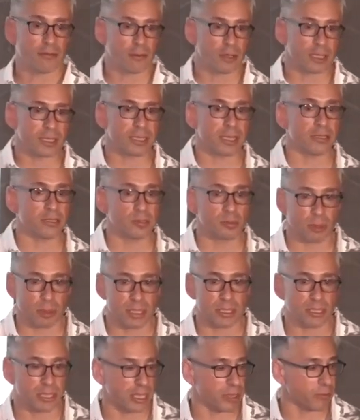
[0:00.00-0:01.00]
or Excel
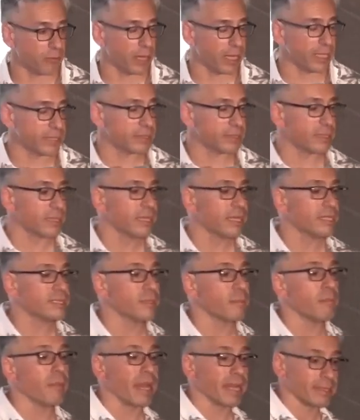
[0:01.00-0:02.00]
spreadsheet, right? It's, it's
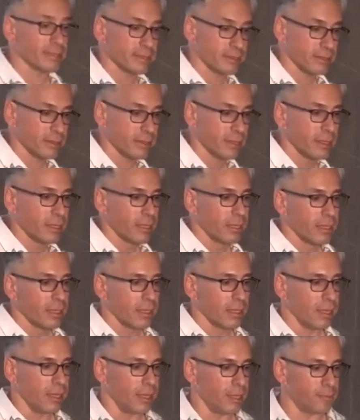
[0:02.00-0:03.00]
a mess.
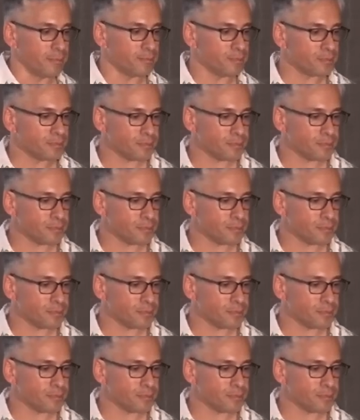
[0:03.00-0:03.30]
Um,